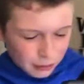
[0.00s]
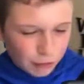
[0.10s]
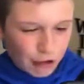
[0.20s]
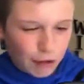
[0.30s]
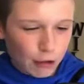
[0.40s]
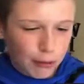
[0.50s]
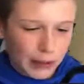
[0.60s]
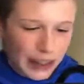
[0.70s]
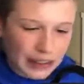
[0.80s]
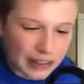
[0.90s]
have 5 more
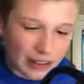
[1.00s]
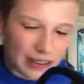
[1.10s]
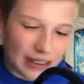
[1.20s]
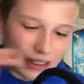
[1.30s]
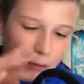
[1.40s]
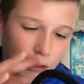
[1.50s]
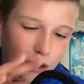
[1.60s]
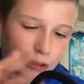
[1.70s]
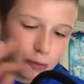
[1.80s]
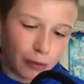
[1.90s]
packs. So let's see what
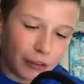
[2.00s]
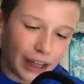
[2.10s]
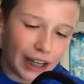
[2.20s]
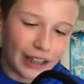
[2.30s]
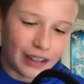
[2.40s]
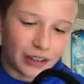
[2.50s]
else we've got.